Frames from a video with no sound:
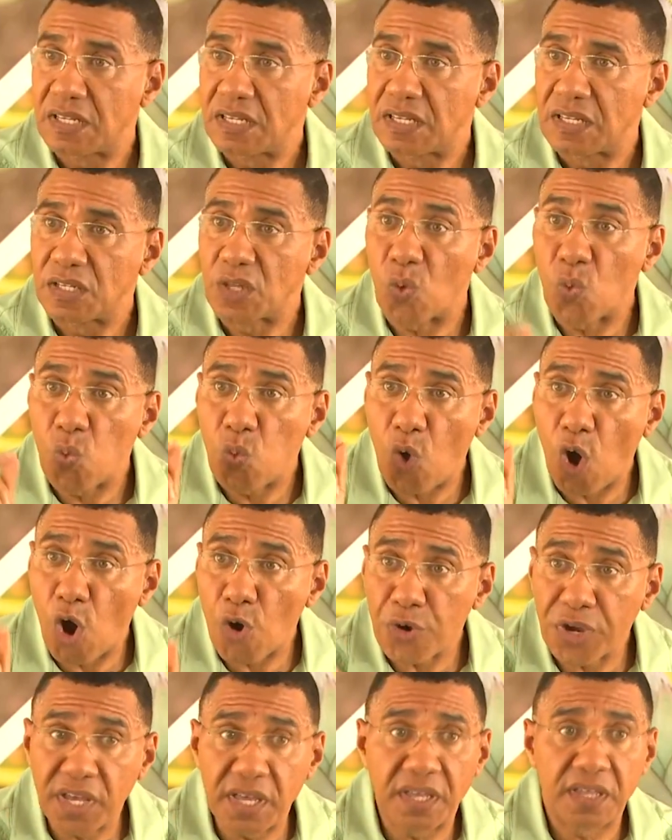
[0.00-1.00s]
the
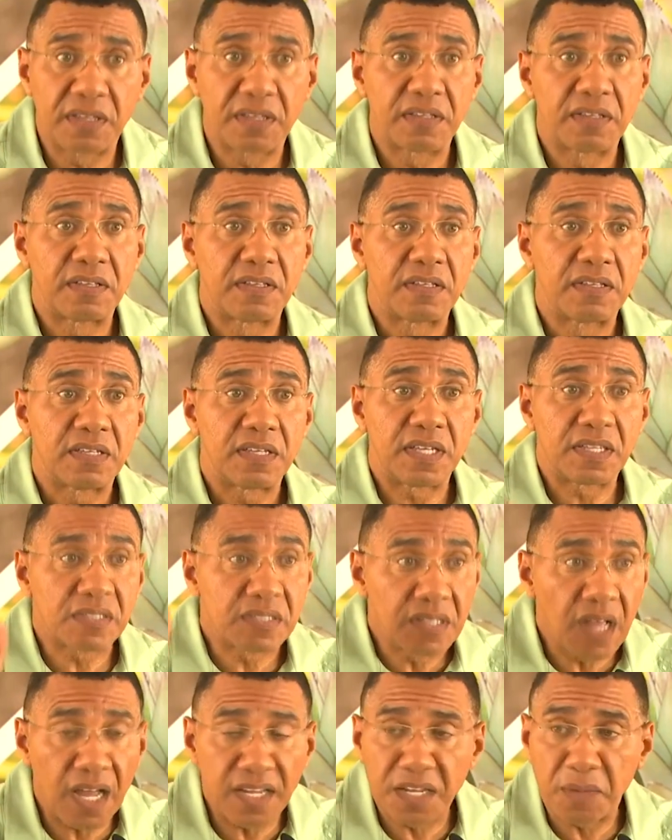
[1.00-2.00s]
worry is
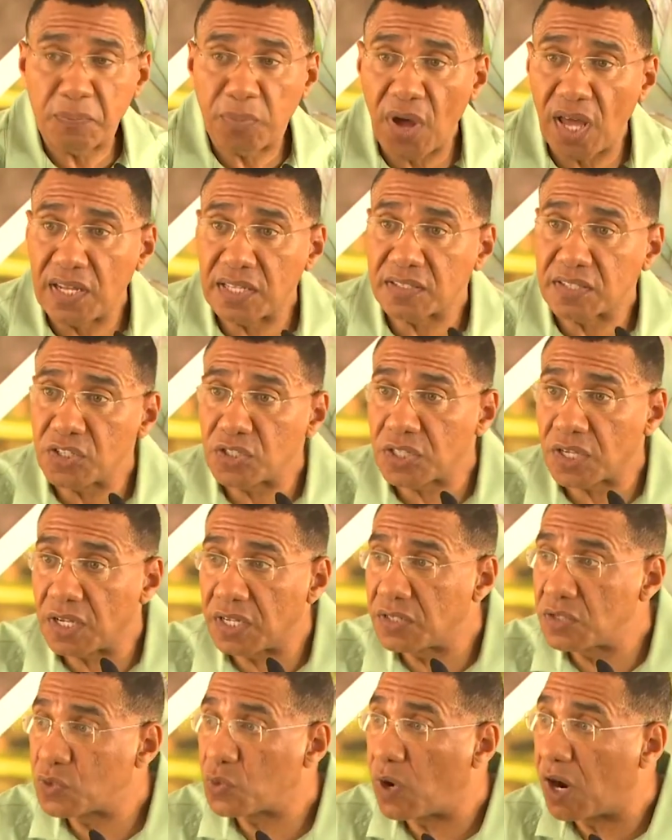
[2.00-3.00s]
not the
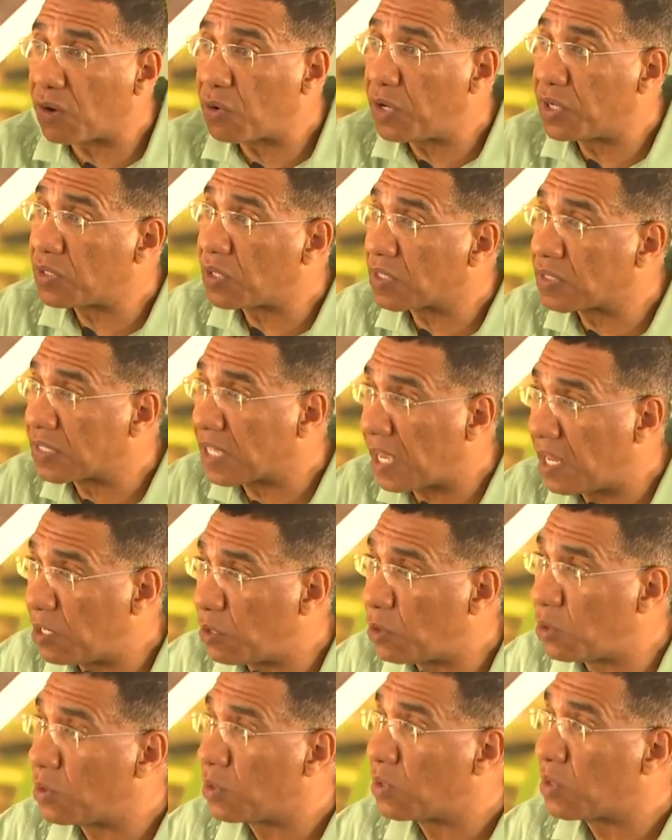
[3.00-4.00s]
politicians who are going to tell
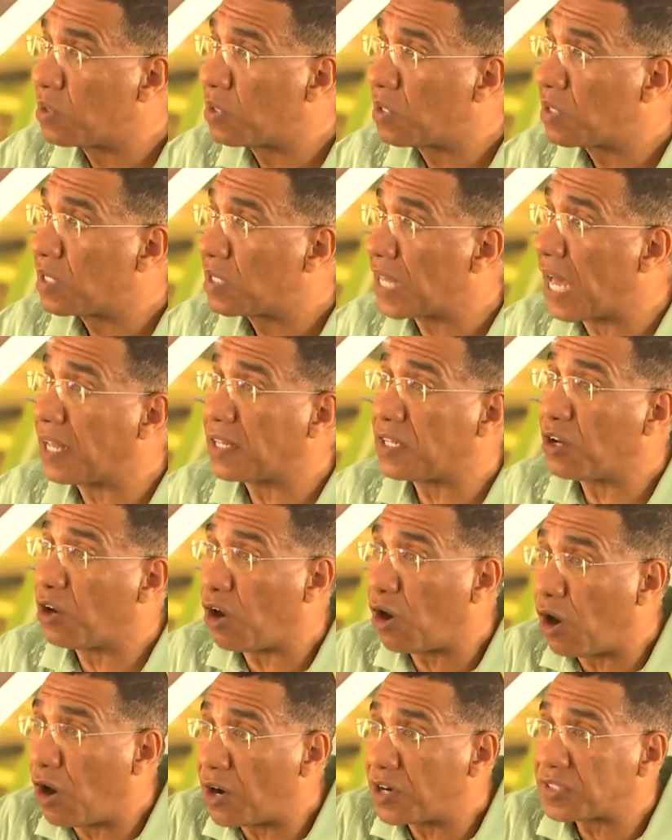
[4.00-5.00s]
you that the
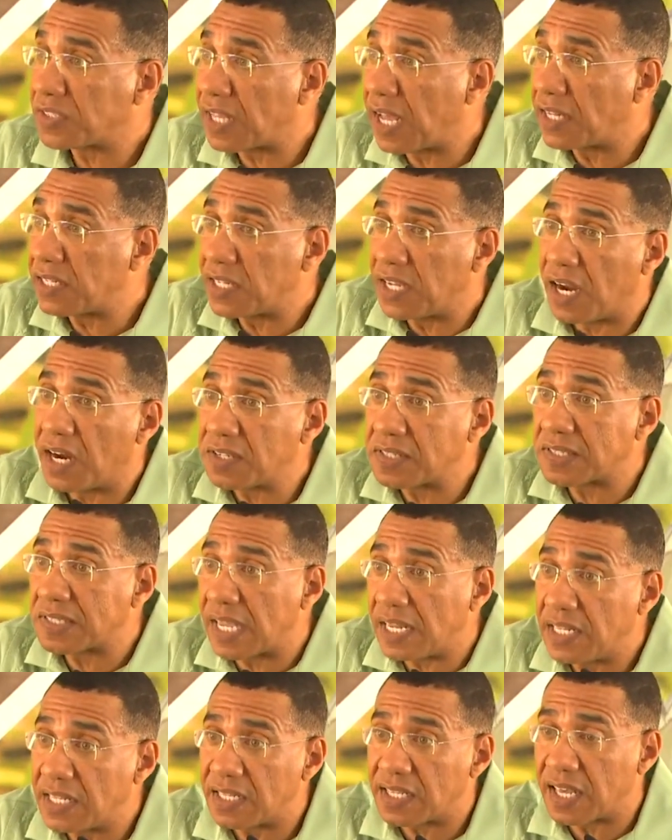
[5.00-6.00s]
horse that they are
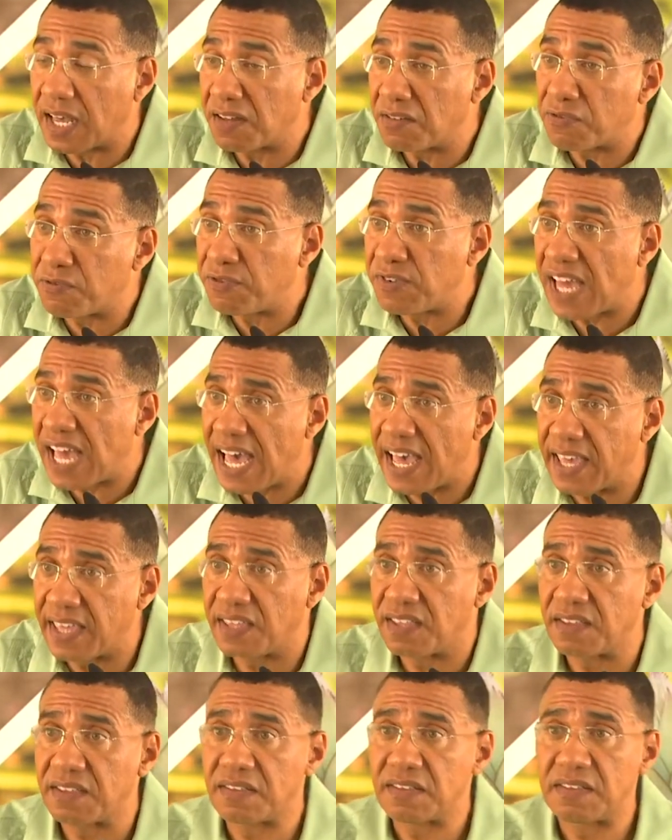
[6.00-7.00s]
selling can
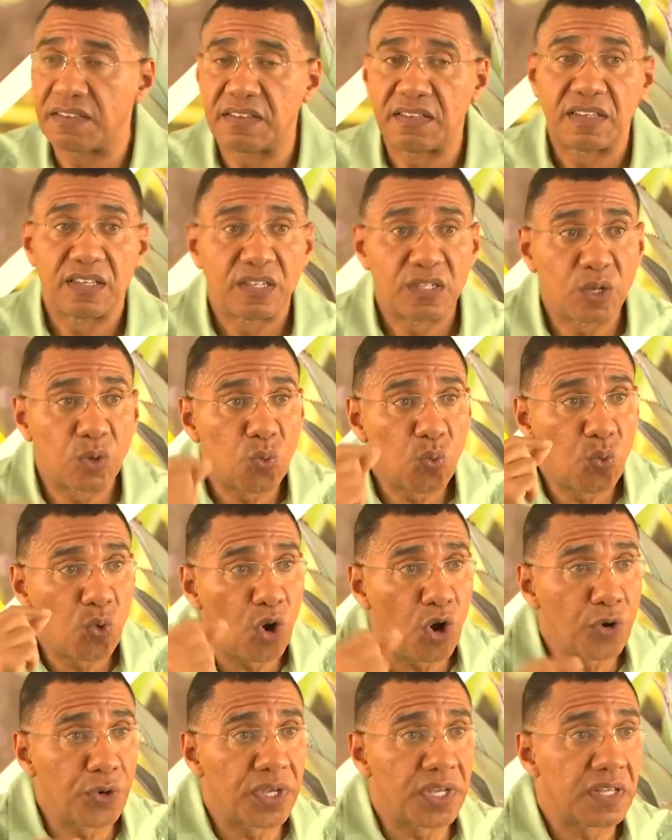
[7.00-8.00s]
fly. The
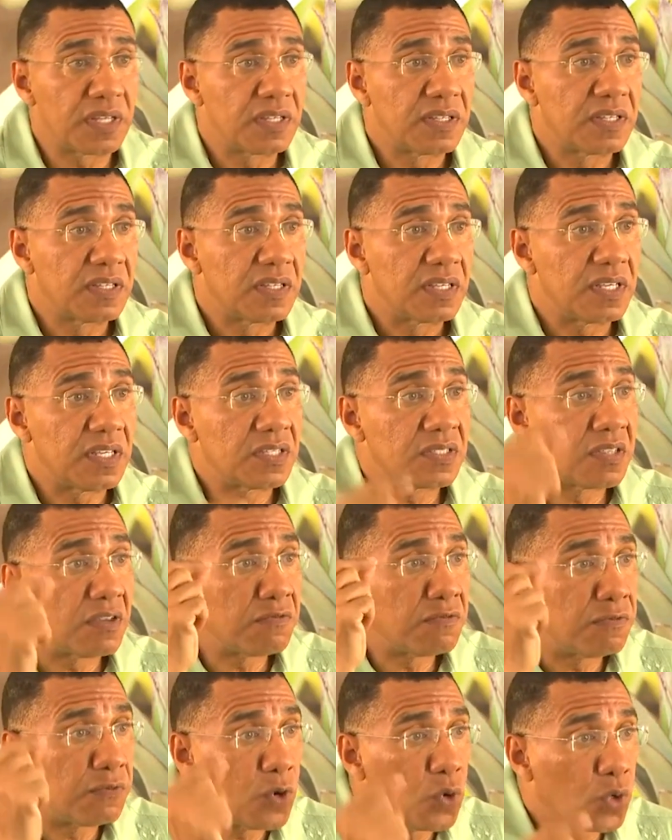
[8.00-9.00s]
worry is the
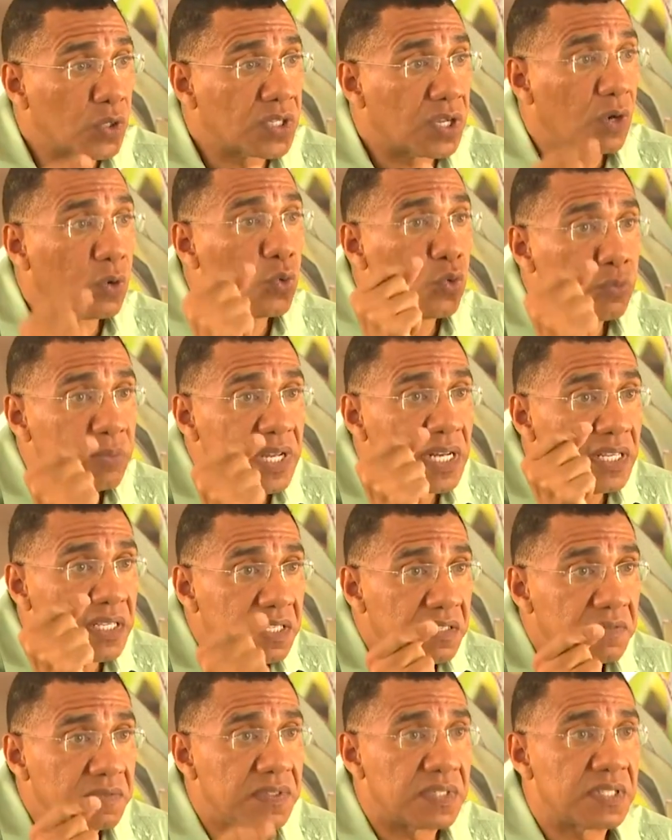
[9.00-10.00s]
voter who
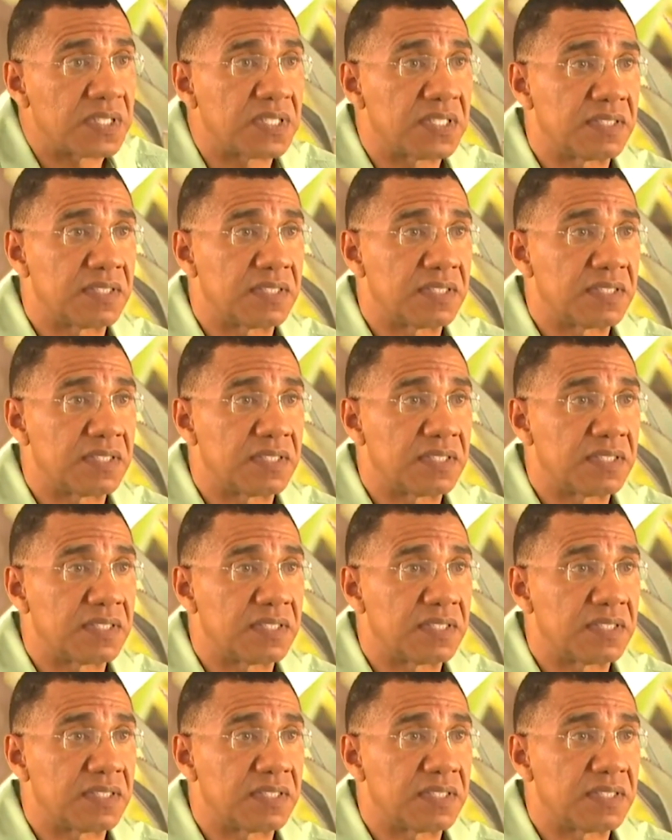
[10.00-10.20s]
believes.